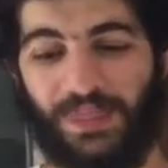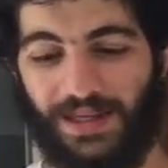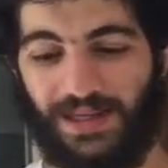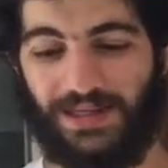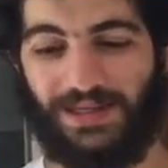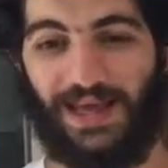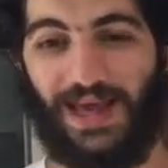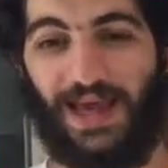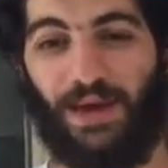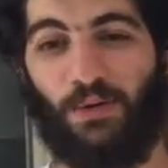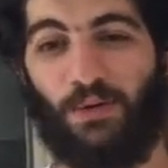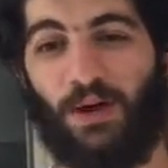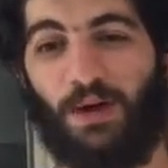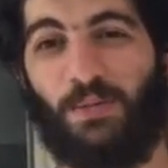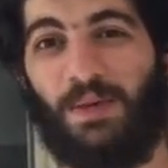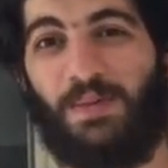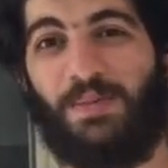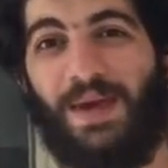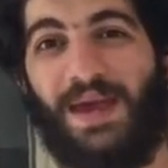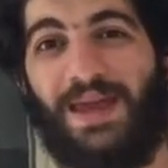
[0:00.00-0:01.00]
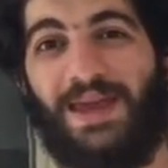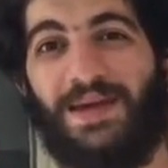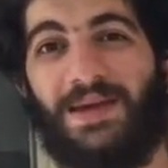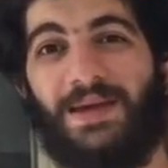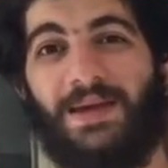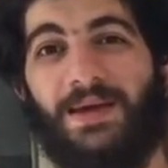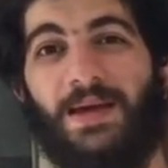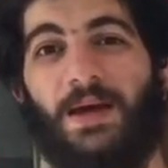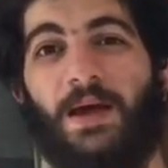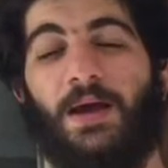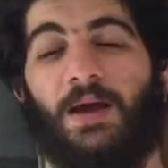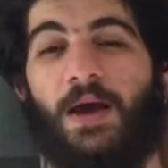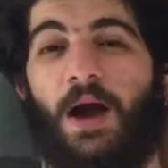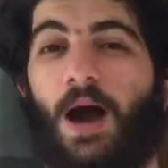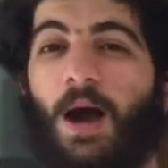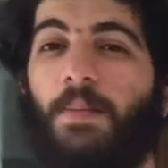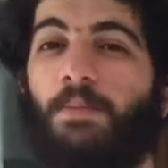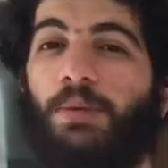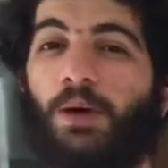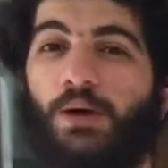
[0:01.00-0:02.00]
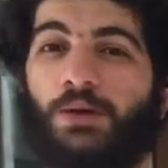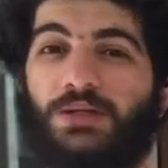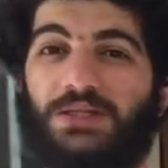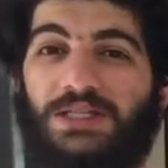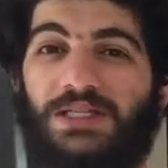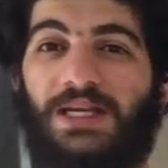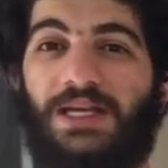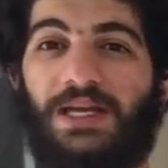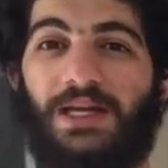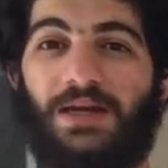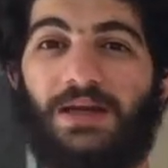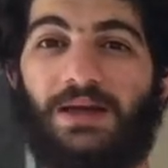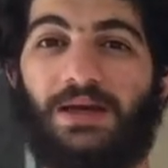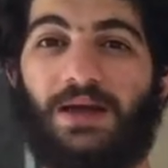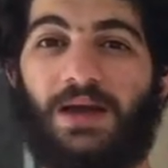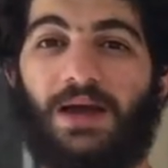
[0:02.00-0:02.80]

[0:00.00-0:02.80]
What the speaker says: Today we're going to be making compost tea.